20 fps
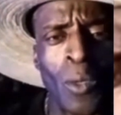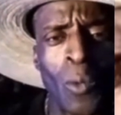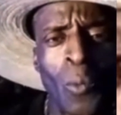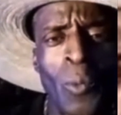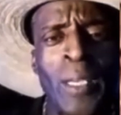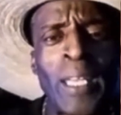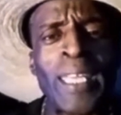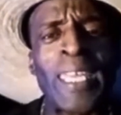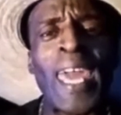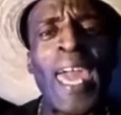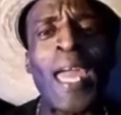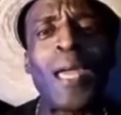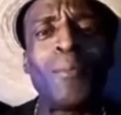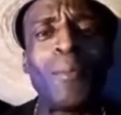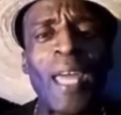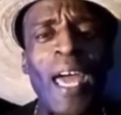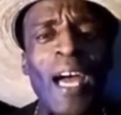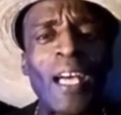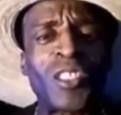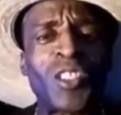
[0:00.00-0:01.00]
when it came
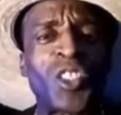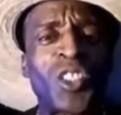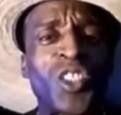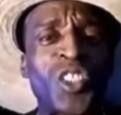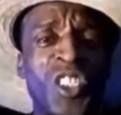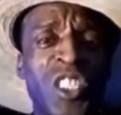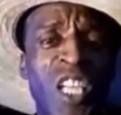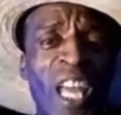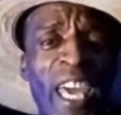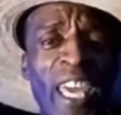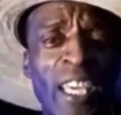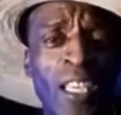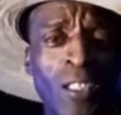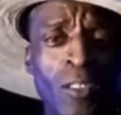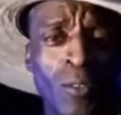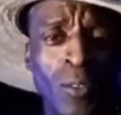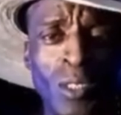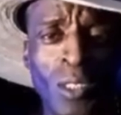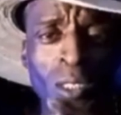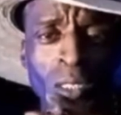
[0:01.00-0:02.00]
down to the
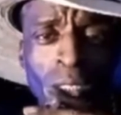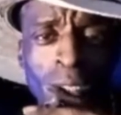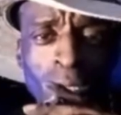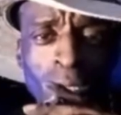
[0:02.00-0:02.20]
slaves.